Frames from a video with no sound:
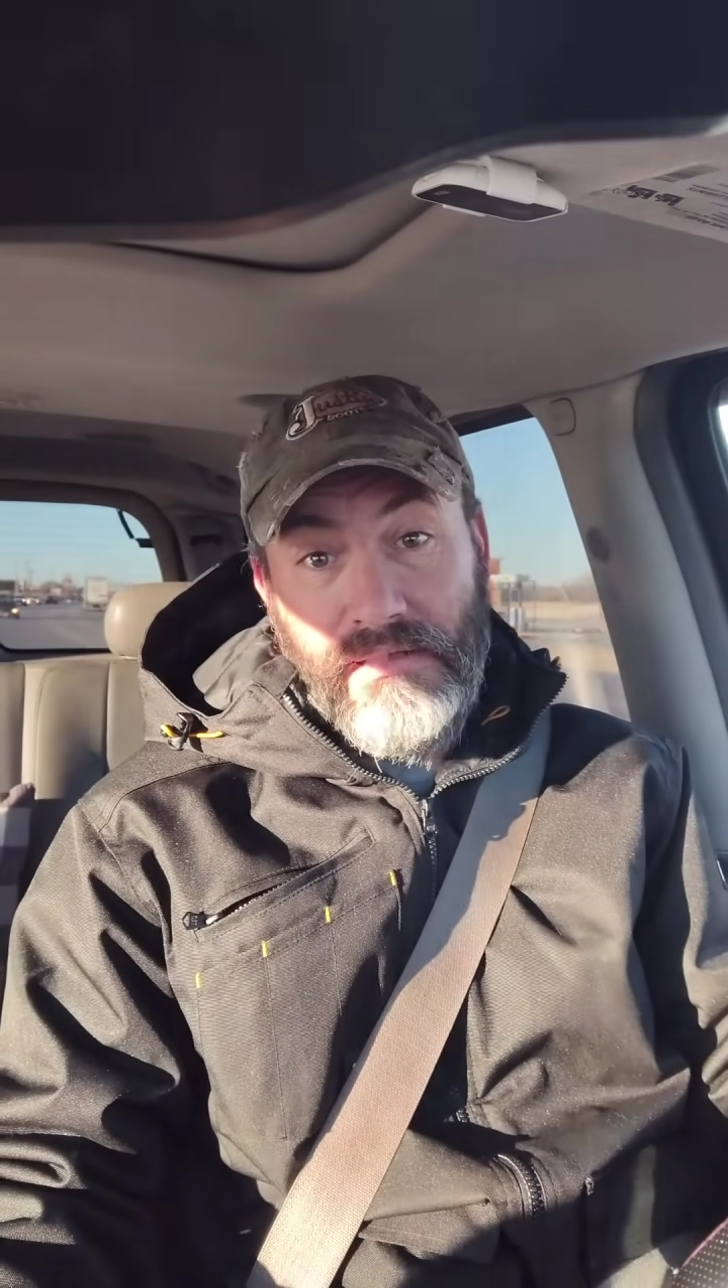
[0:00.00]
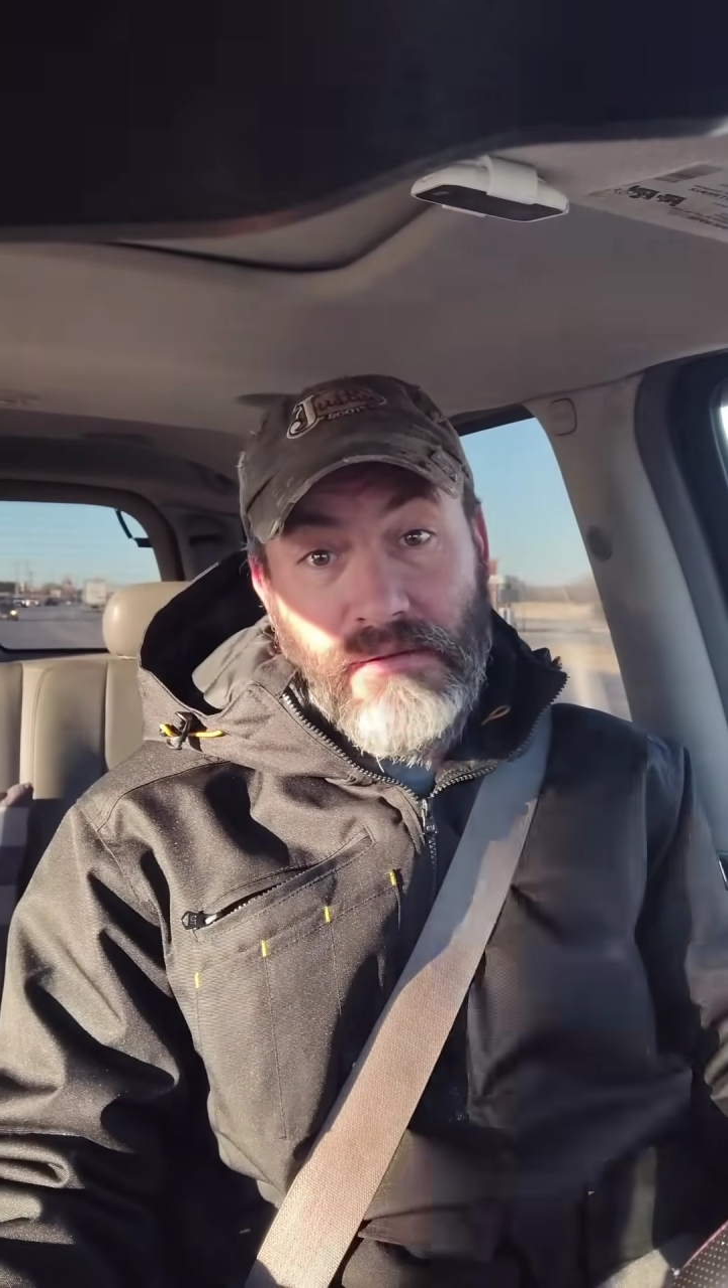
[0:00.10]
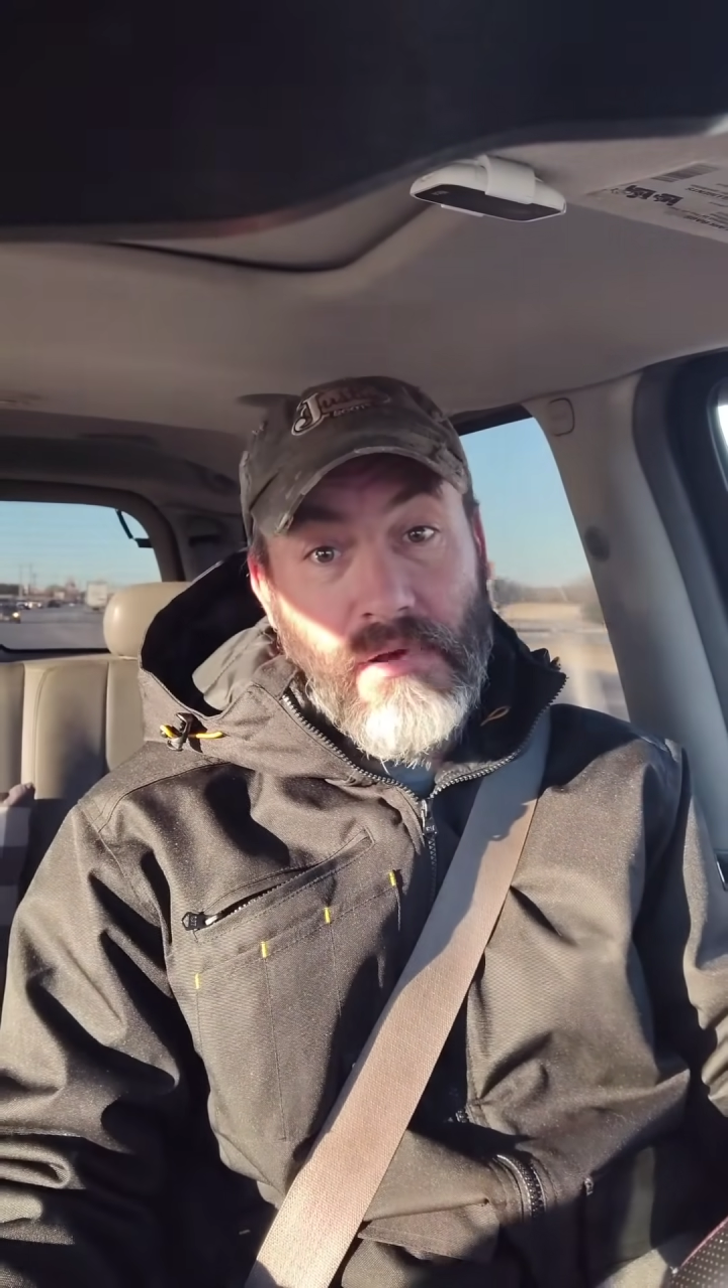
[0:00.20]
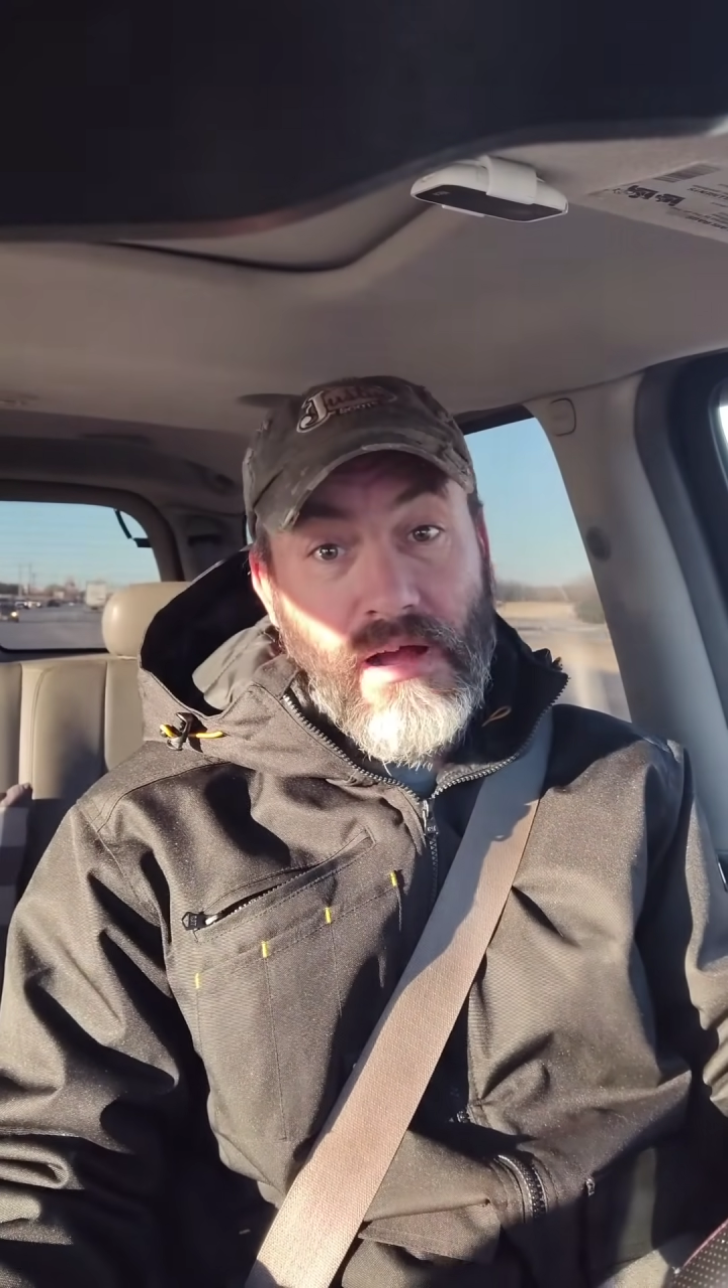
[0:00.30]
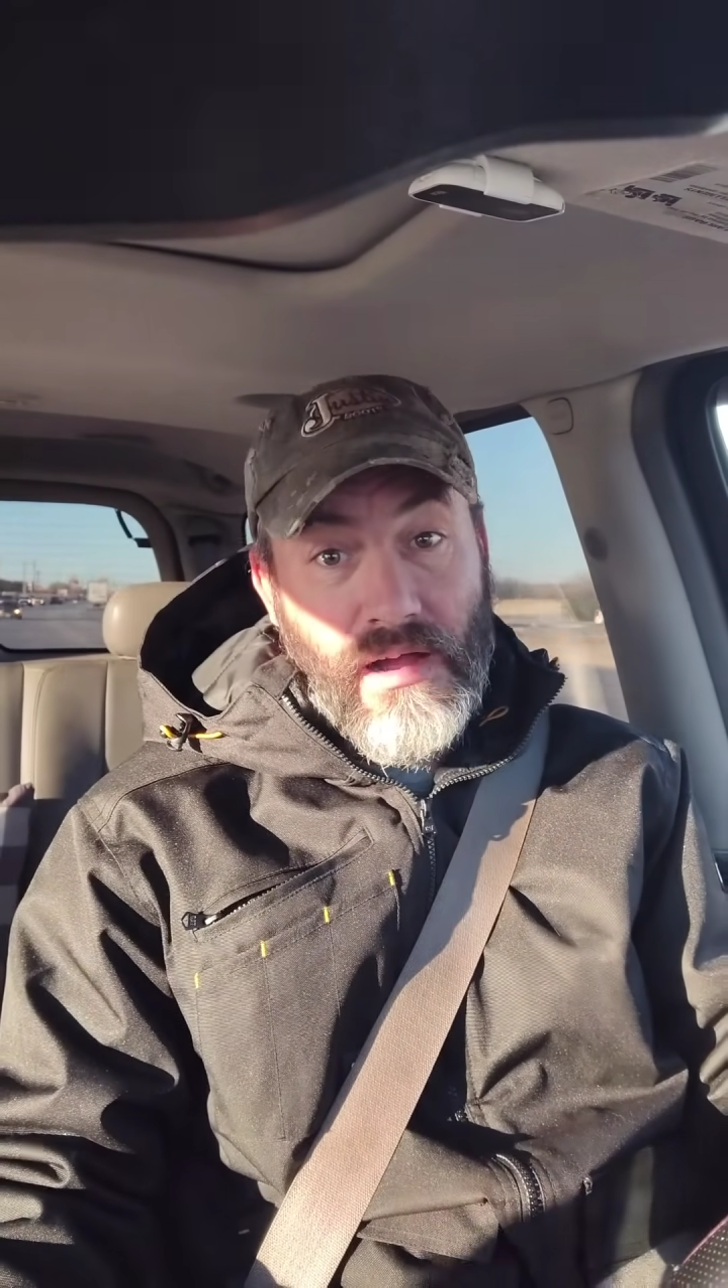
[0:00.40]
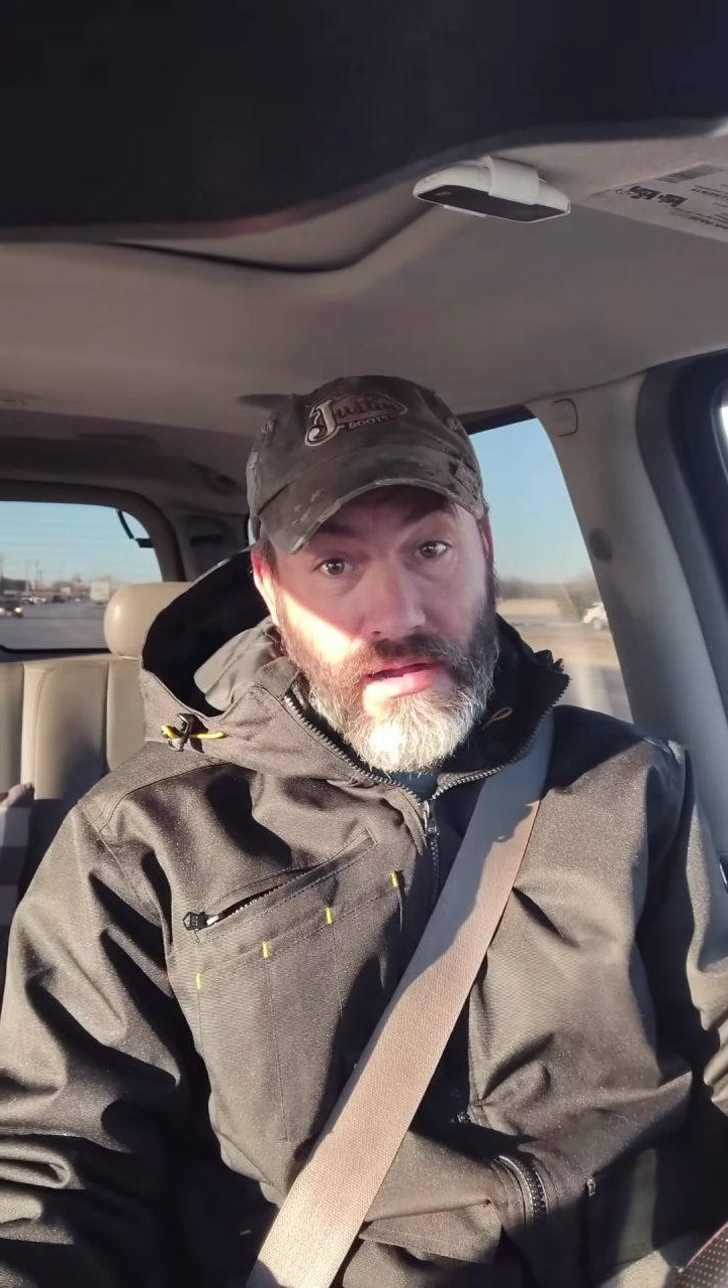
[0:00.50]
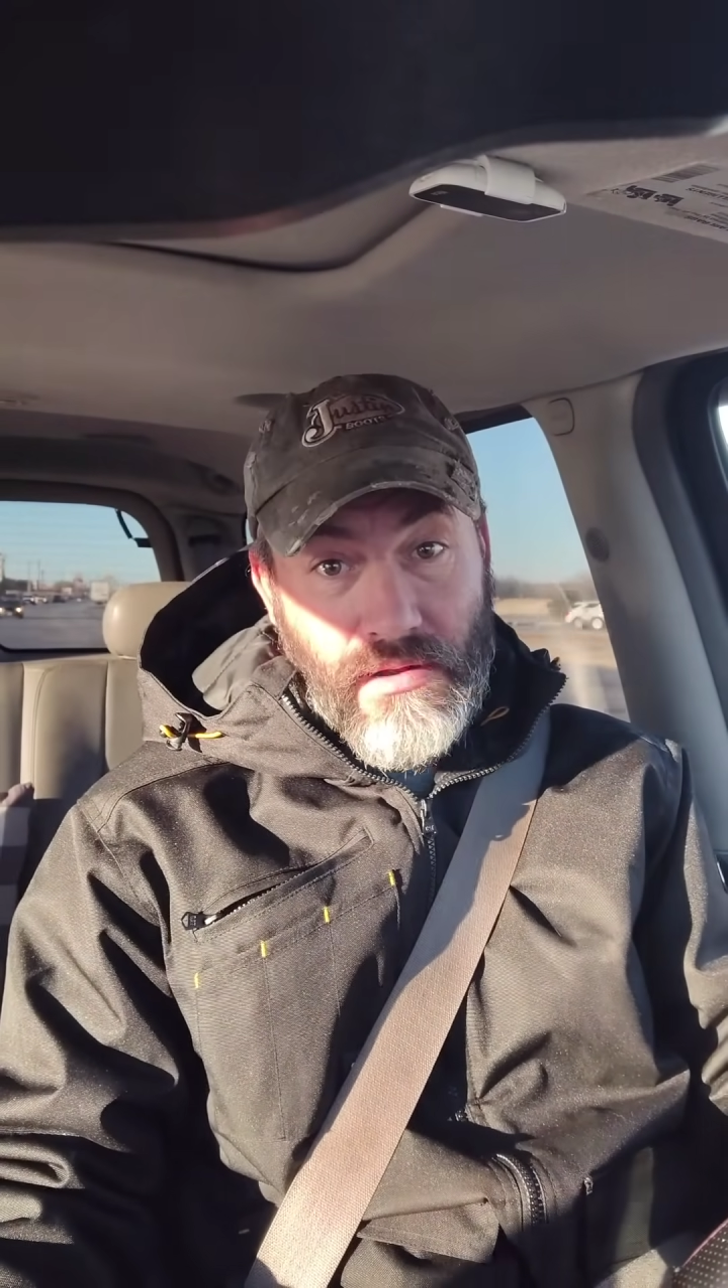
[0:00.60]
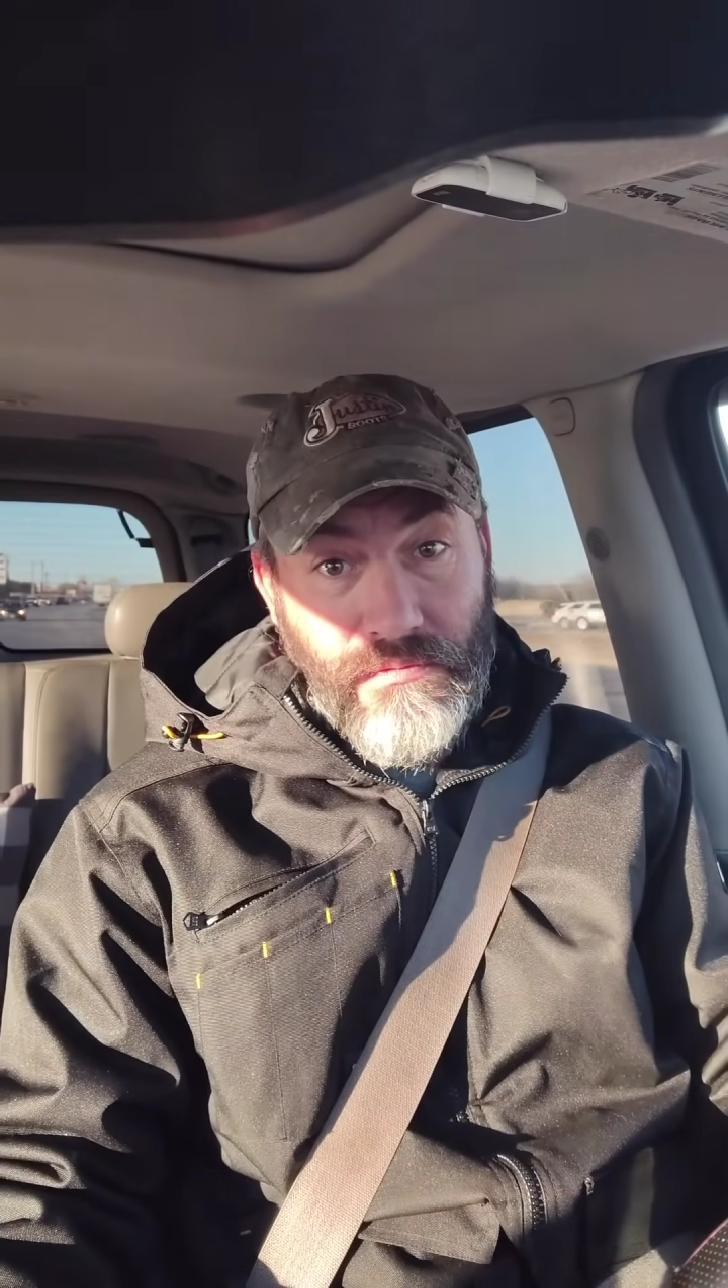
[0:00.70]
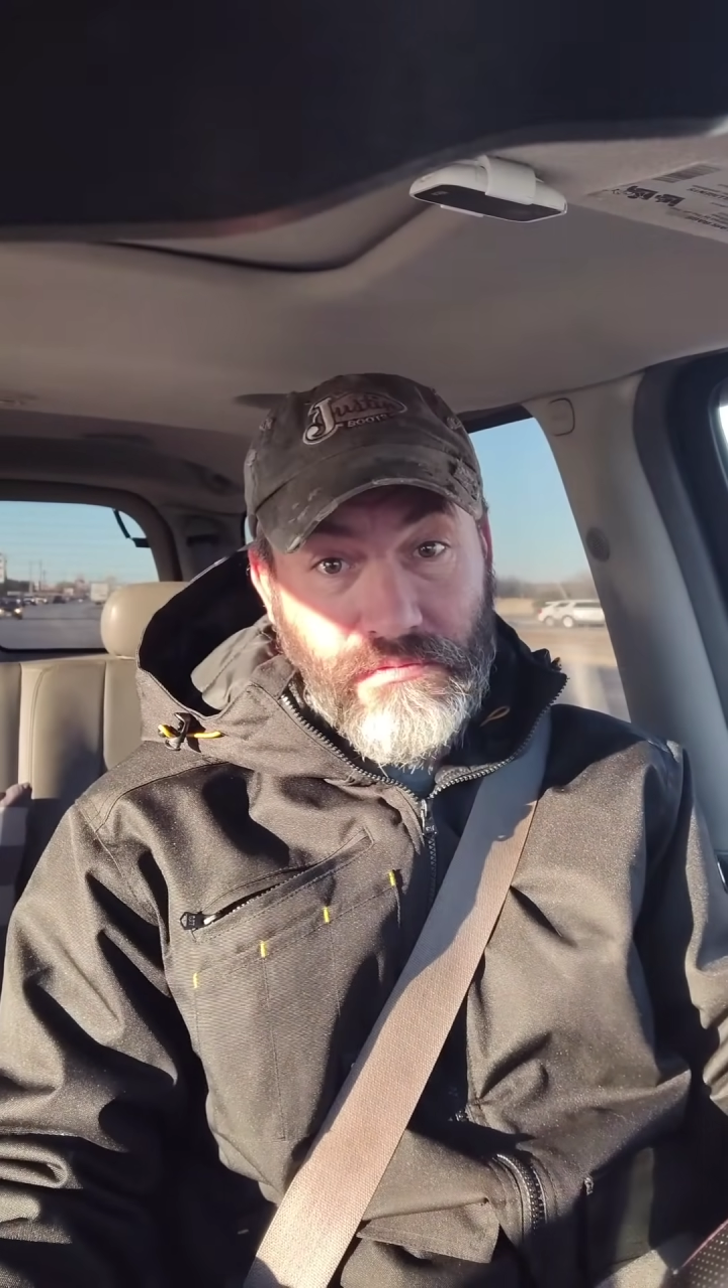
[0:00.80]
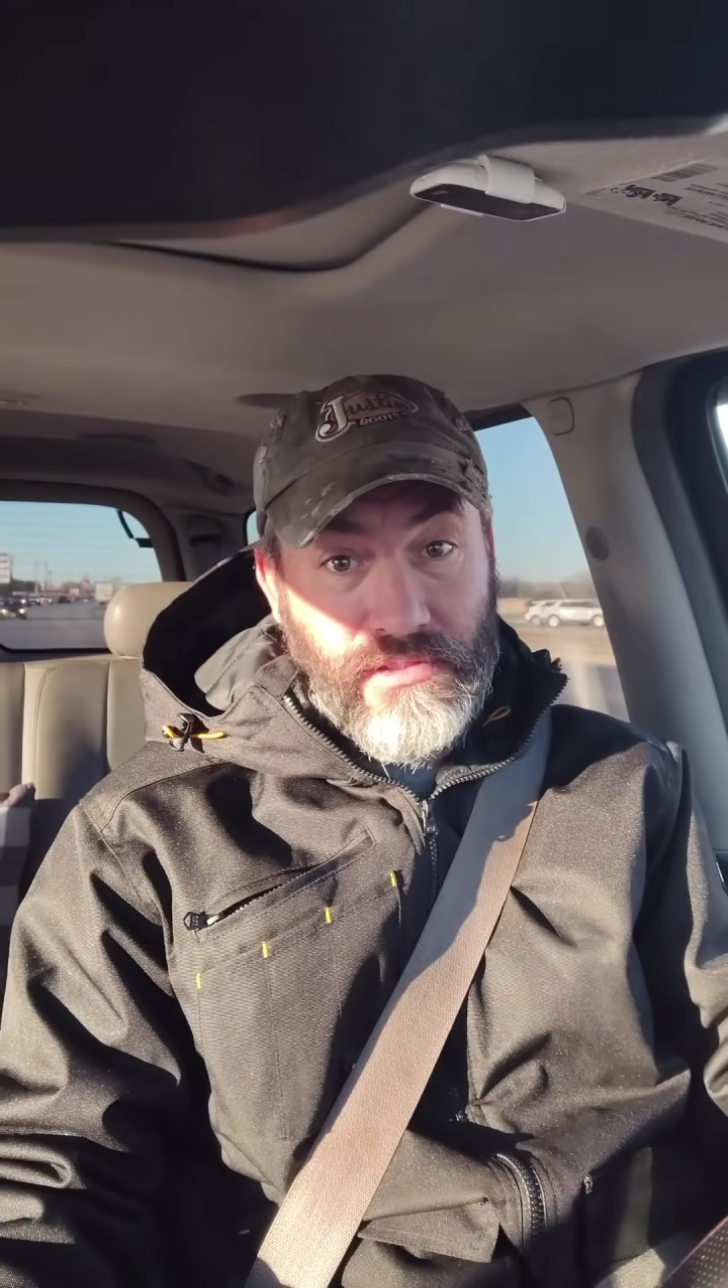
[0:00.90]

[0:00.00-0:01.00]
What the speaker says: them off